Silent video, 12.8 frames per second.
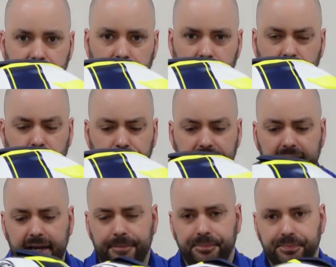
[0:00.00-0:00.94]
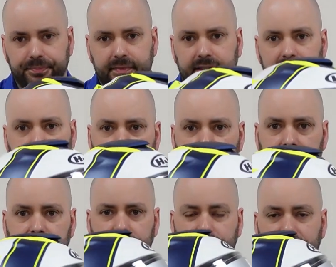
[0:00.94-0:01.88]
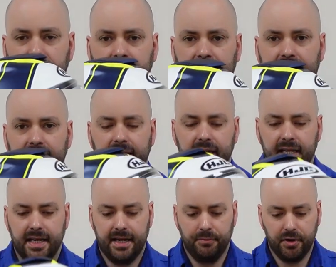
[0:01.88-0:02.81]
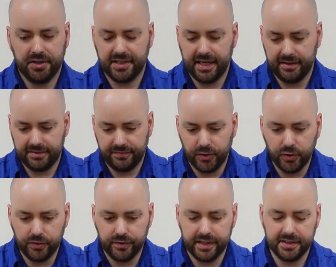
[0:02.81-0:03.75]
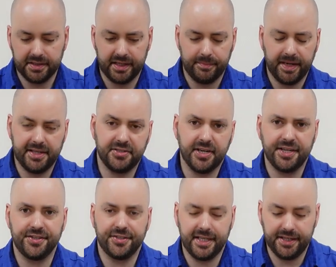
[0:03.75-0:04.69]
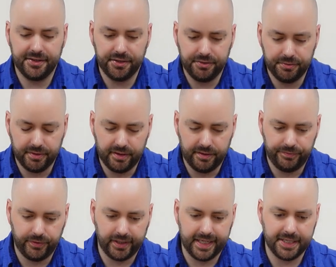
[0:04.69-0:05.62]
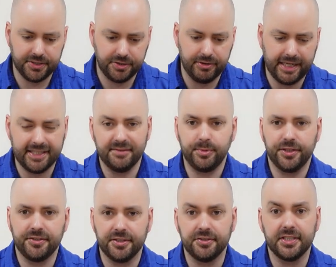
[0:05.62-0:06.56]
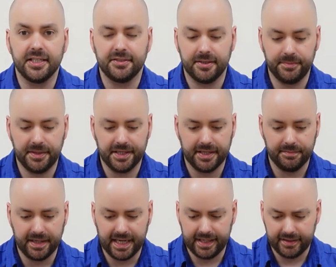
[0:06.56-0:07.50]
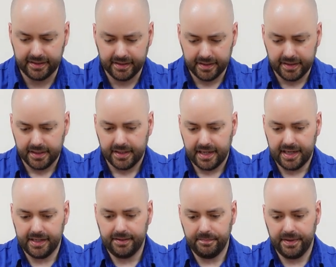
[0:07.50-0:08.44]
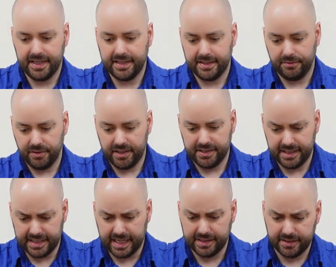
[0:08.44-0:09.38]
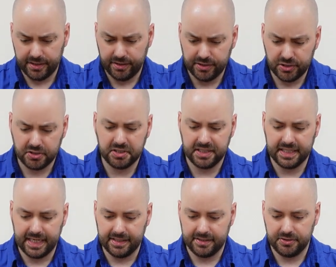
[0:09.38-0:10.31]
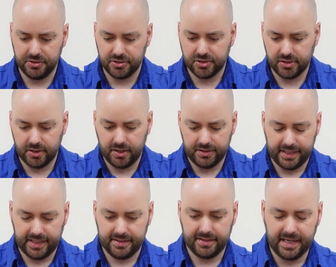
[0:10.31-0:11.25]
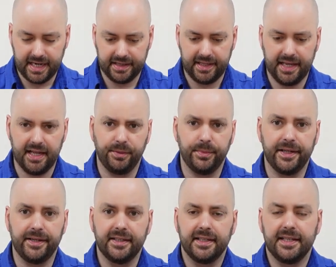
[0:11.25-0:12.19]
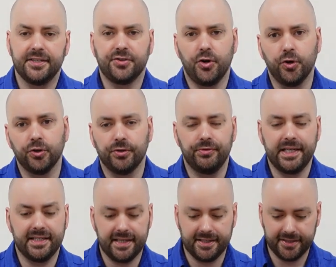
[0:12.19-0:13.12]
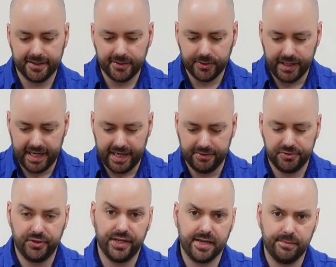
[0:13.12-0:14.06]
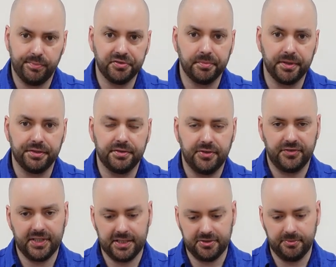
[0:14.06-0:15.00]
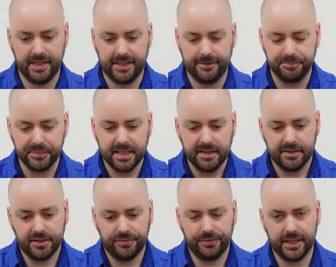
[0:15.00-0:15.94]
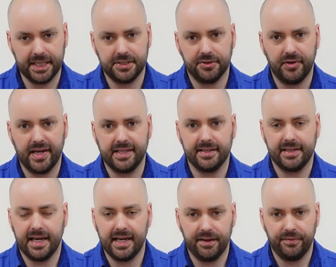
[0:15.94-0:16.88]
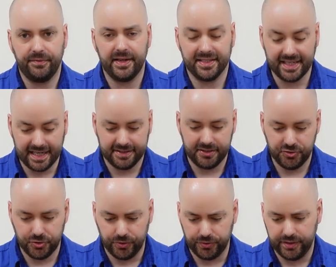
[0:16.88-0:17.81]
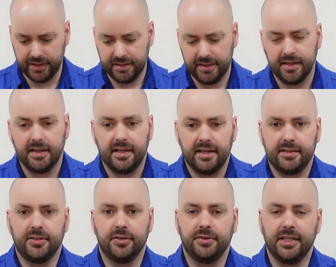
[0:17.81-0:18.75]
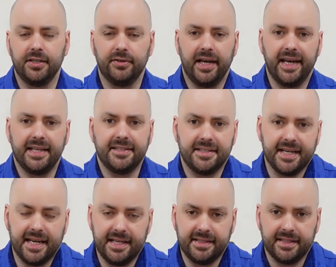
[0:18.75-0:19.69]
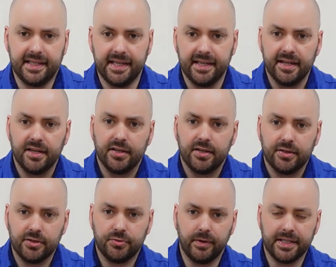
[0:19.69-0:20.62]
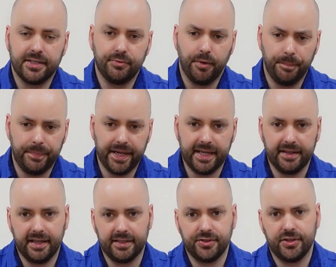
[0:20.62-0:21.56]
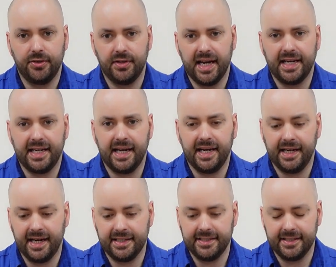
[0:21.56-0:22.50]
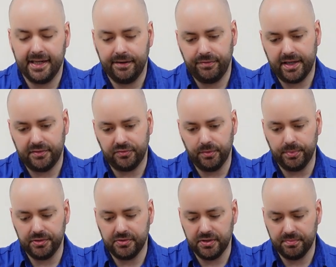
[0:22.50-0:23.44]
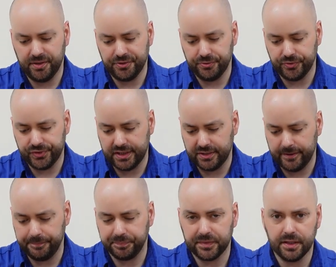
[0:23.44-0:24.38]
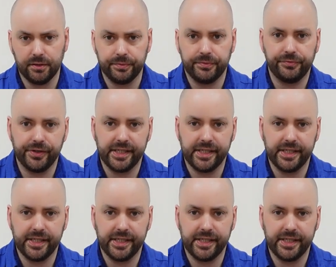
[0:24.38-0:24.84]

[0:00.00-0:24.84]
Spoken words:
got a cover there and you've got a cover there, and what that's for is HJC do a fully integrated Bluetooth system you can buy. And basically what it's designed to do, it's designed to just slot inside the helmet. It's got all the recesses and cut out, so you can put the Bluetooth system in. It's fully integrated and it fits as it should. So they do a HJC 21B, that's $299.99, that's for a Bluetooth module system. Or for